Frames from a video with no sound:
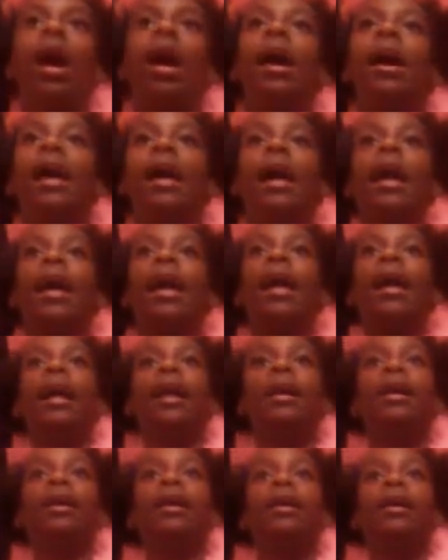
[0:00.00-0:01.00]

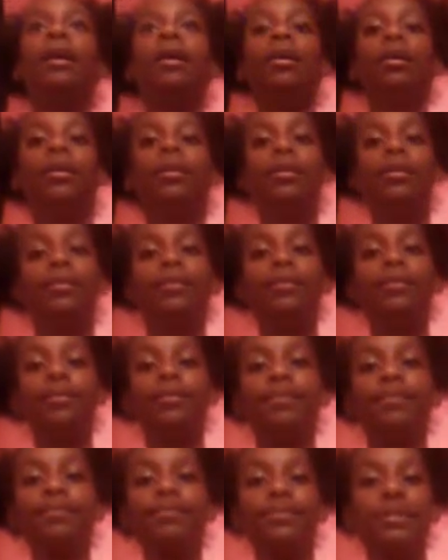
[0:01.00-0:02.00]
And
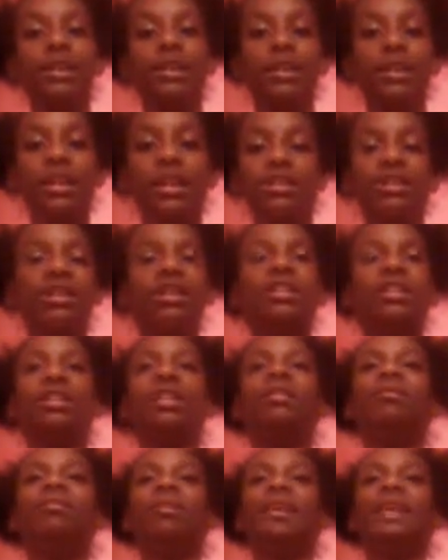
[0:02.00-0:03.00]
let's
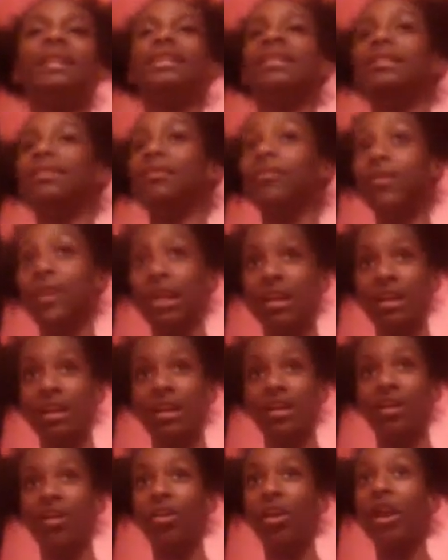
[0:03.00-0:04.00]
just get back to the
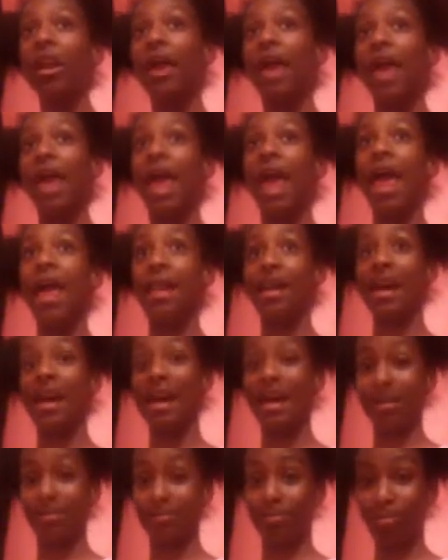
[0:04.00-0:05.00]
video. And
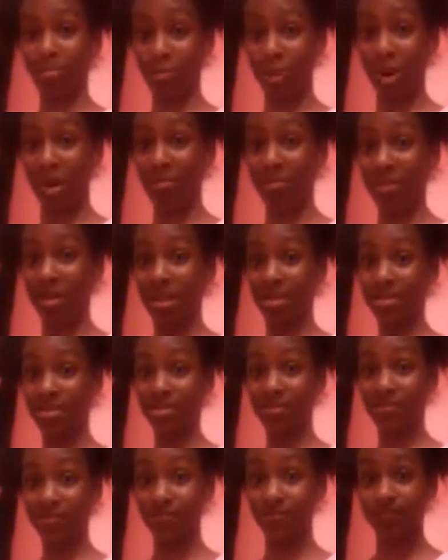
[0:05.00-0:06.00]
I promise
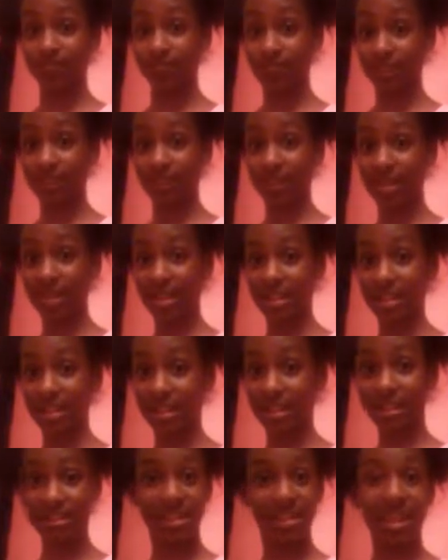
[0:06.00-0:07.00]

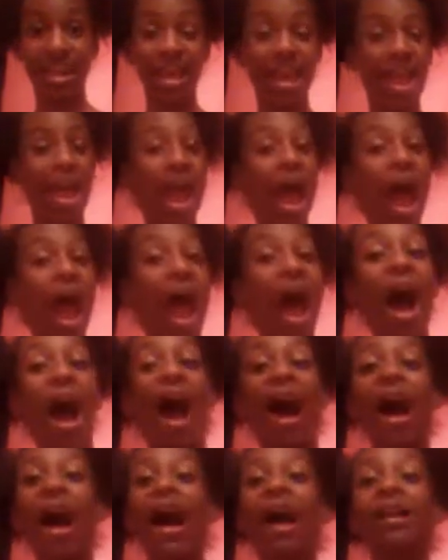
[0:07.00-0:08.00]
that
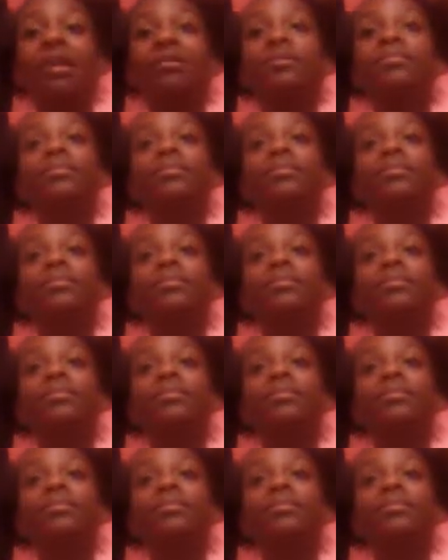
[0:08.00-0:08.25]
I